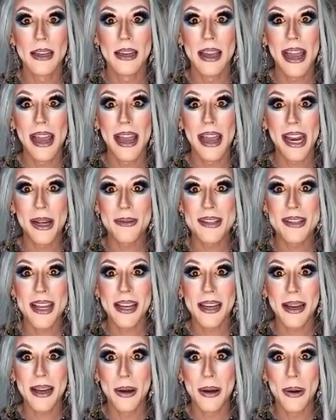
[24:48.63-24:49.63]
And I was like,
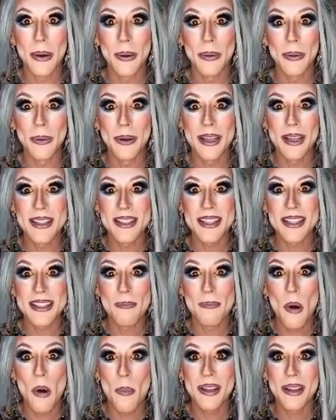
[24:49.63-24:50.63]
uh-oh, is this a
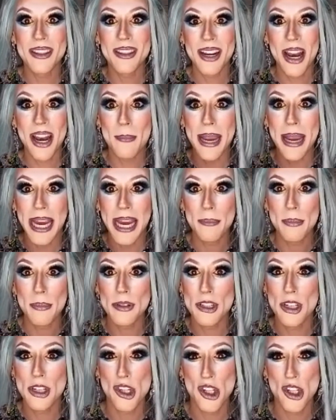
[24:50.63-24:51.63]
moment that I'm able
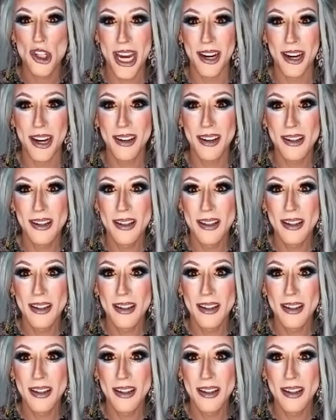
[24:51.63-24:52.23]
to share?